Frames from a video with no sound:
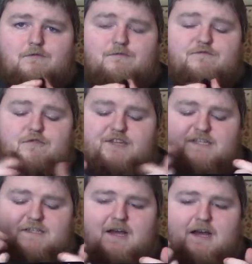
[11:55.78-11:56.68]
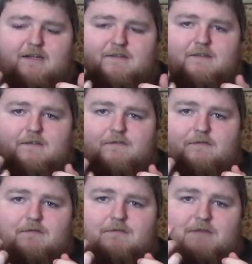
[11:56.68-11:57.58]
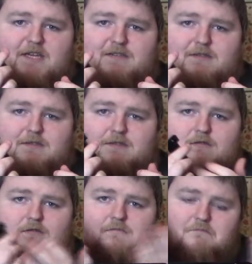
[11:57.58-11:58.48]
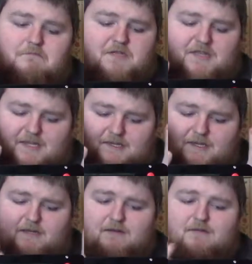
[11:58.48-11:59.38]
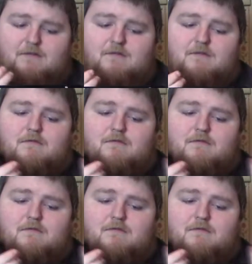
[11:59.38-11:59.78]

for these kinds of pieces, but they didn't.